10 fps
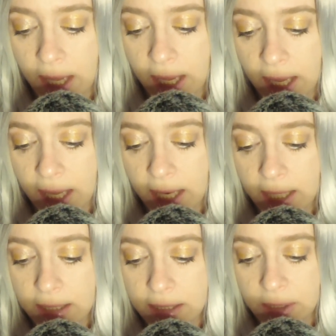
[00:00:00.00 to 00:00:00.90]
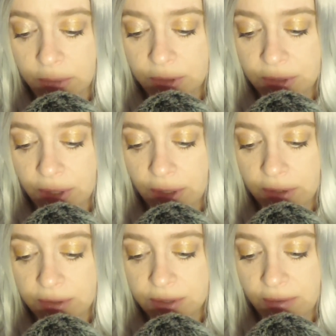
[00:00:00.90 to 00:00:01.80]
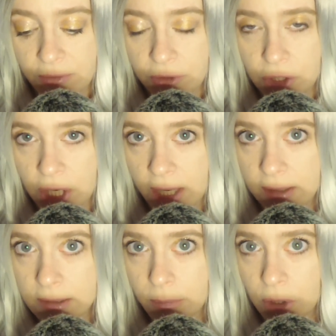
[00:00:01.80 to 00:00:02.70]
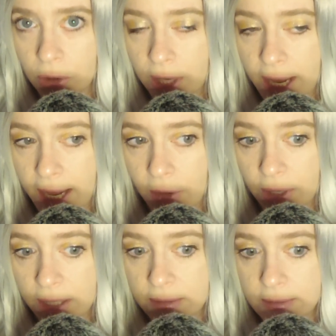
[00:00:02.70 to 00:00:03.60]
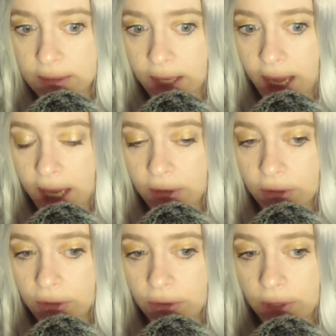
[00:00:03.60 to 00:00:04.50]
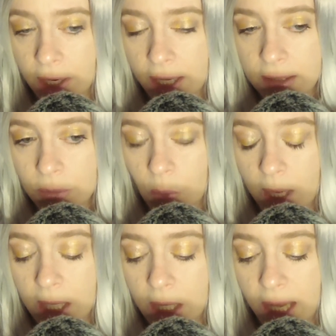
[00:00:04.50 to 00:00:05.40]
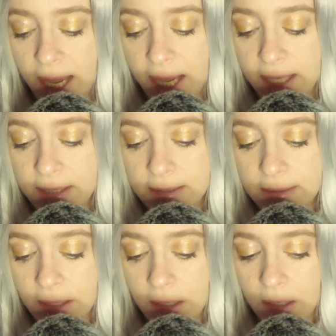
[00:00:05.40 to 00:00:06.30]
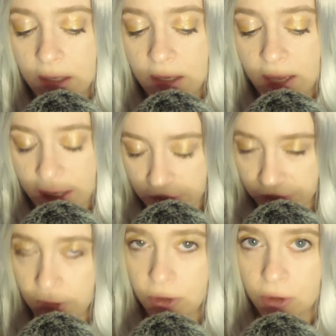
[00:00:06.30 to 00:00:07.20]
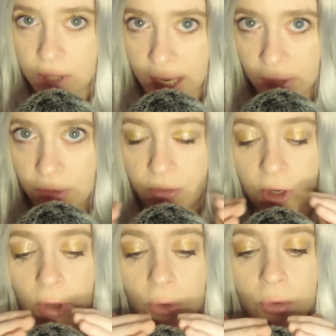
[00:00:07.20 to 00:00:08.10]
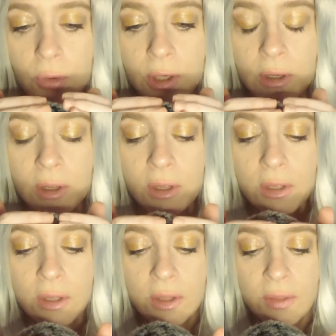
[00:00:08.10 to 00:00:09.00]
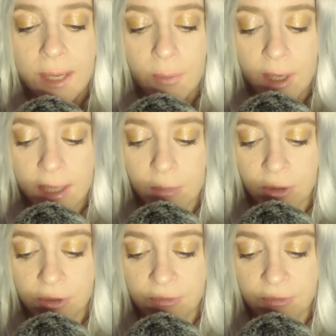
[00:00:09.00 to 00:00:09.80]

And there was several checks pulled out and scattered, as well as further down the road, they were able to